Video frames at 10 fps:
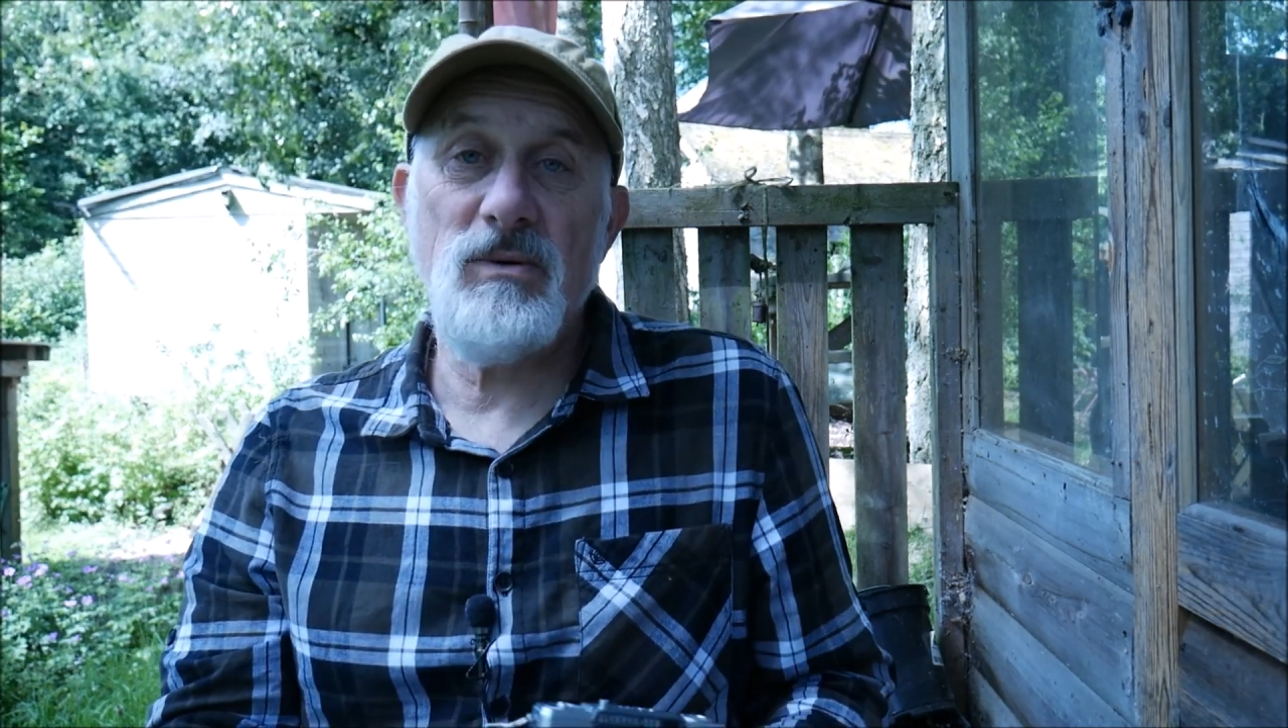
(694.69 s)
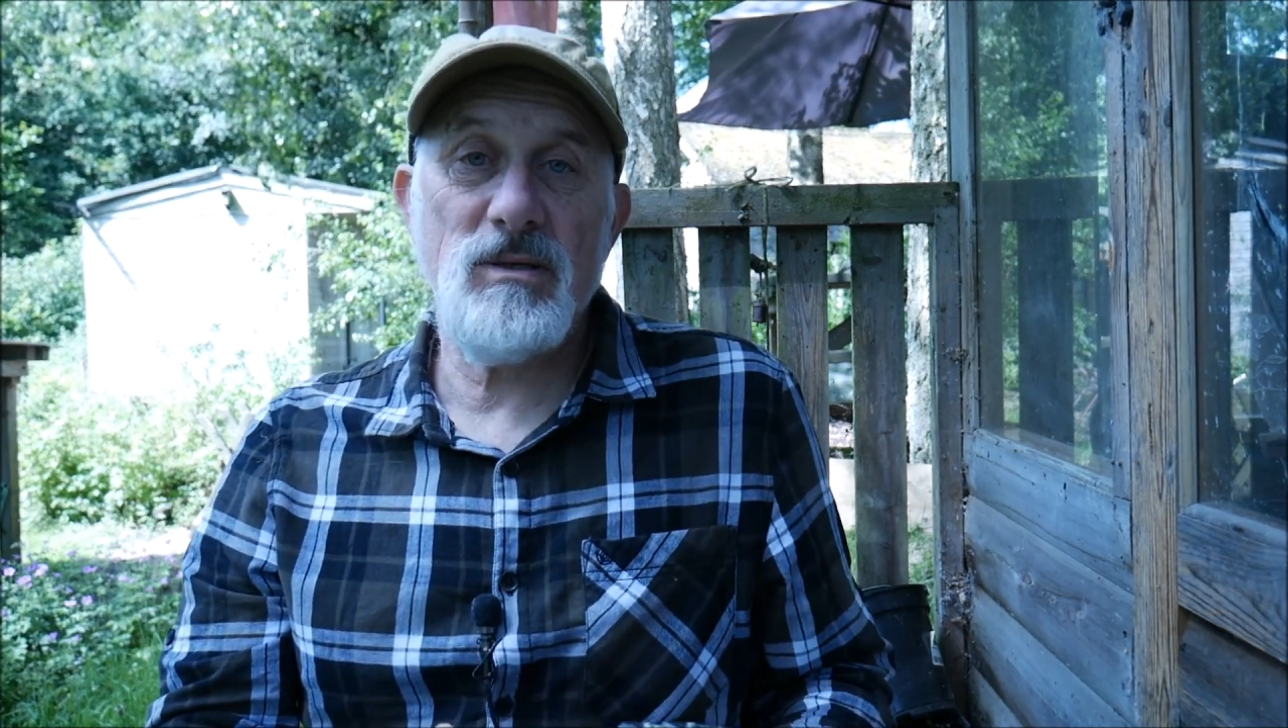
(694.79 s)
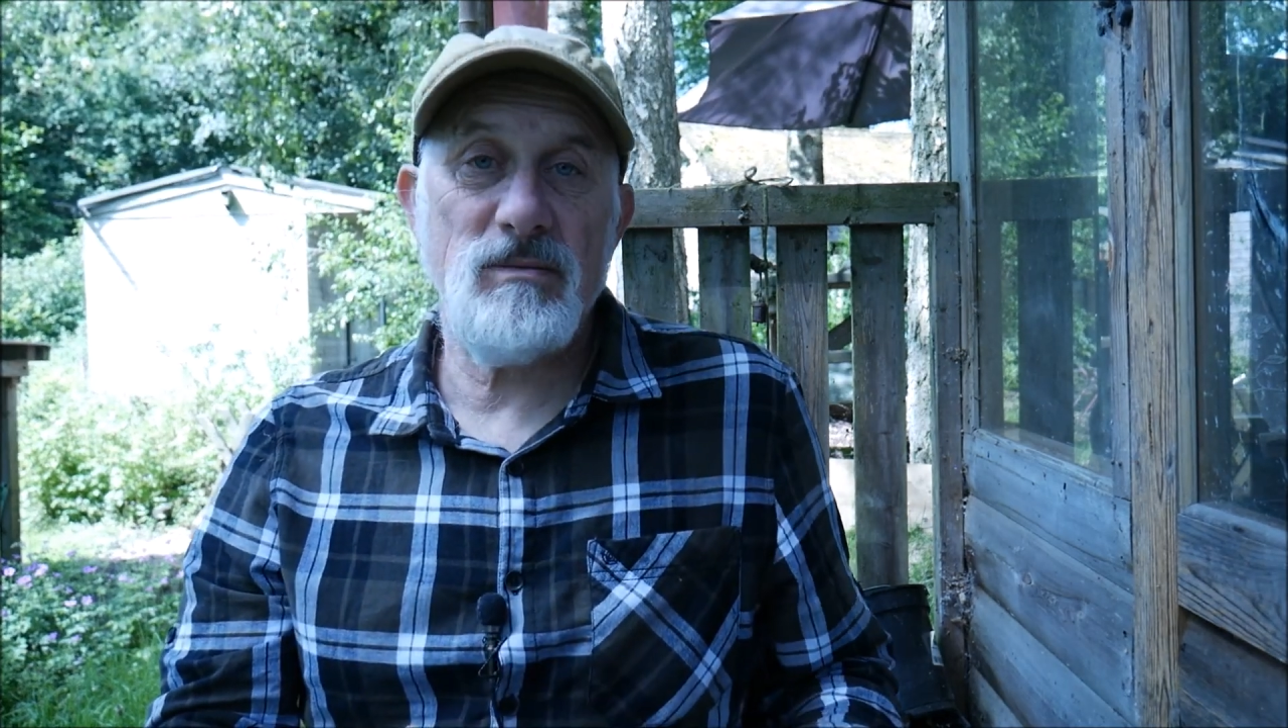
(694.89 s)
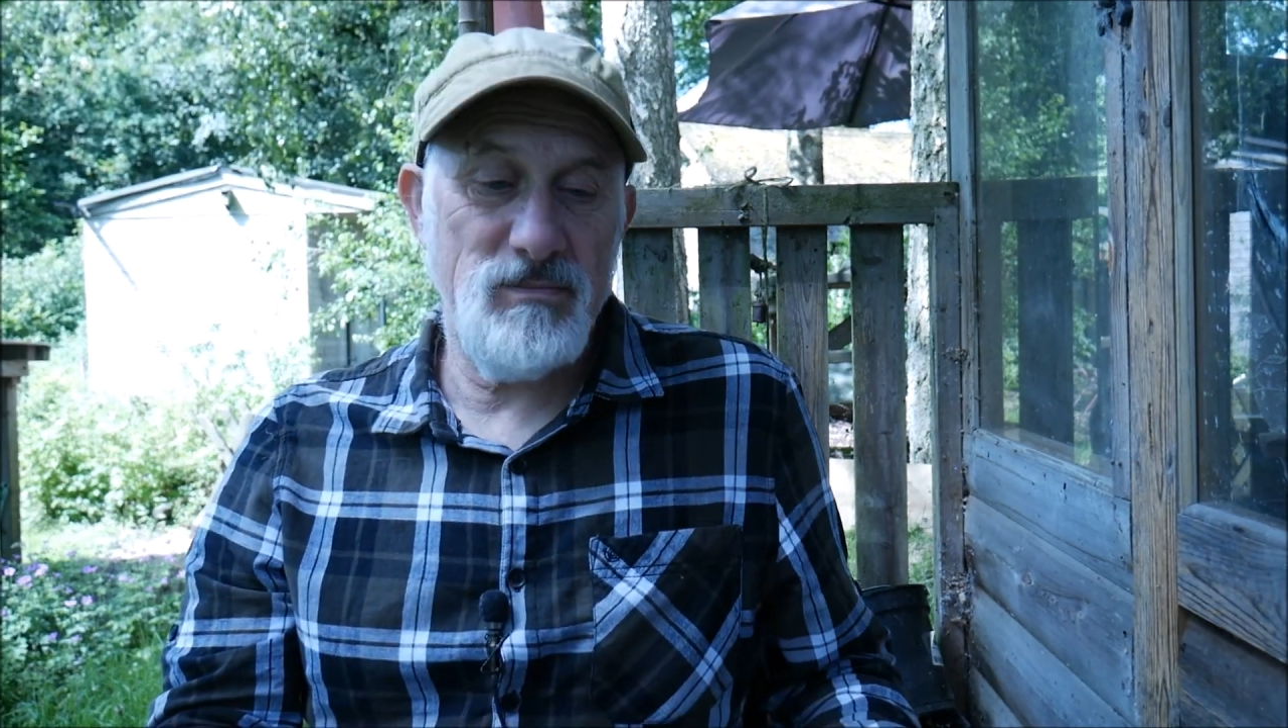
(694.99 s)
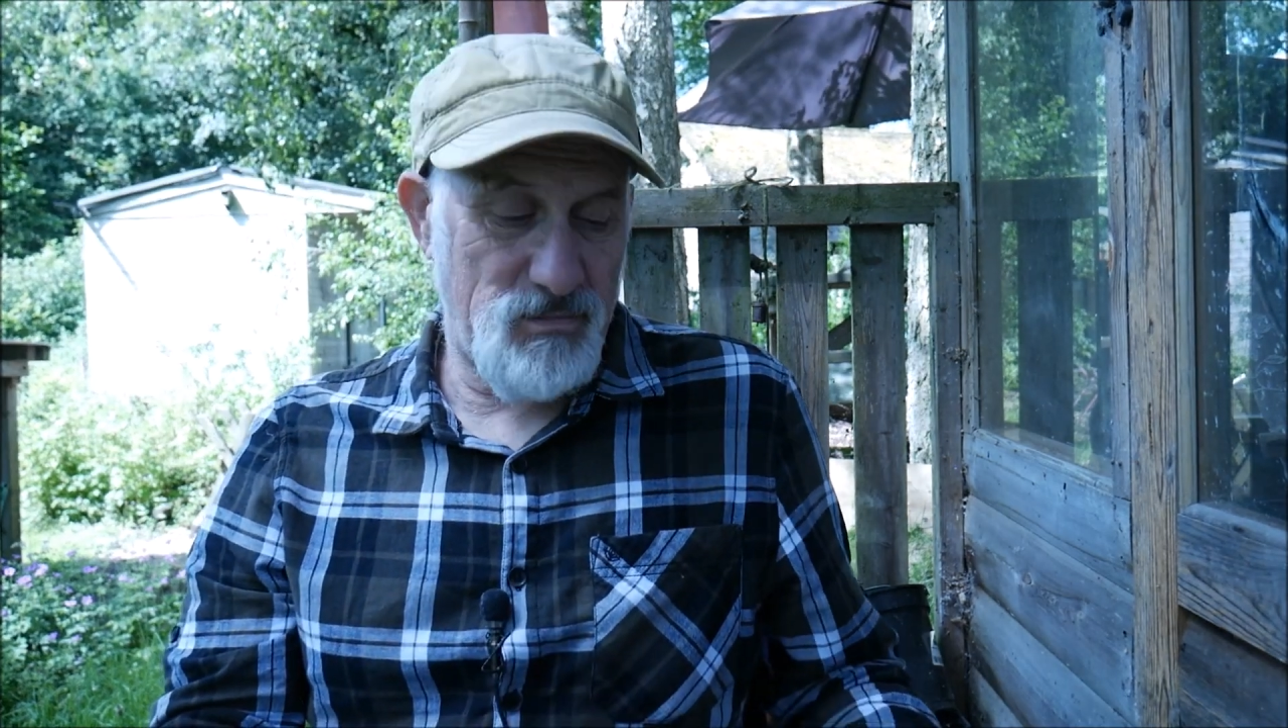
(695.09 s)

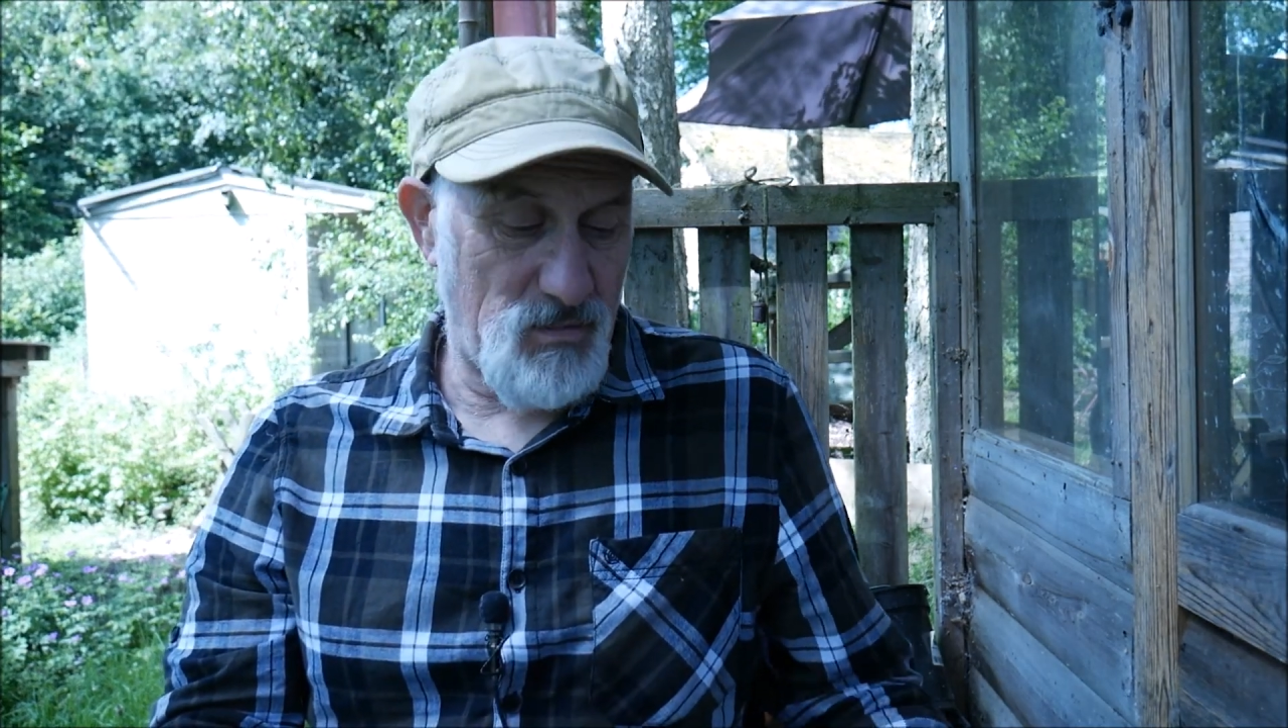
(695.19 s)
well,